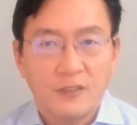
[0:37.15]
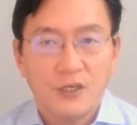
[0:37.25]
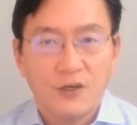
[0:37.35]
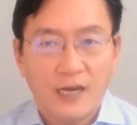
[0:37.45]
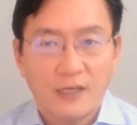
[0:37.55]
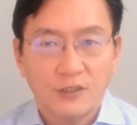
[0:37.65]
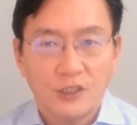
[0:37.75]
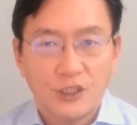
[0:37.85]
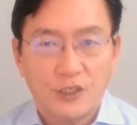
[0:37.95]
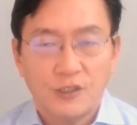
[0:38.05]
your health
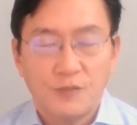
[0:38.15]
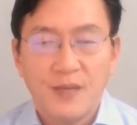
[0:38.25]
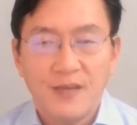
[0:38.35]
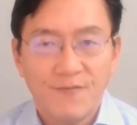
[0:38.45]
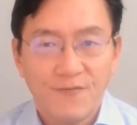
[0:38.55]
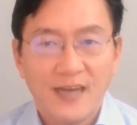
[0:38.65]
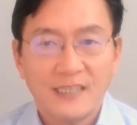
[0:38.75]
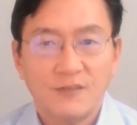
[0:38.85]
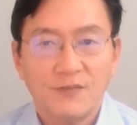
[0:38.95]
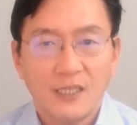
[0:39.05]
insurance be
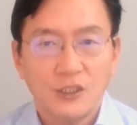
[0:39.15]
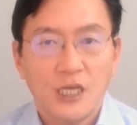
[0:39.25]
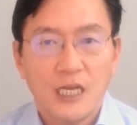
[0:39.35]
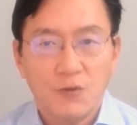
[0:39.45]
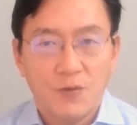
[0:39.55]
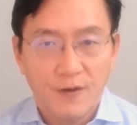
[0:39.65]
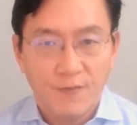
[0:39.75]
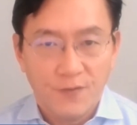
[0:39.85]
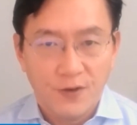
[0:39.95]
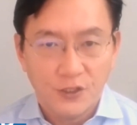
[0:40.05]
effective on January
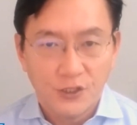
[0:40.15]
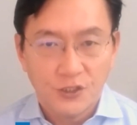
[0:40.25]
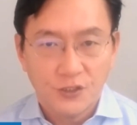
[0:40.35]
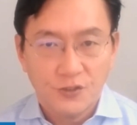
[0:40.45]
1st,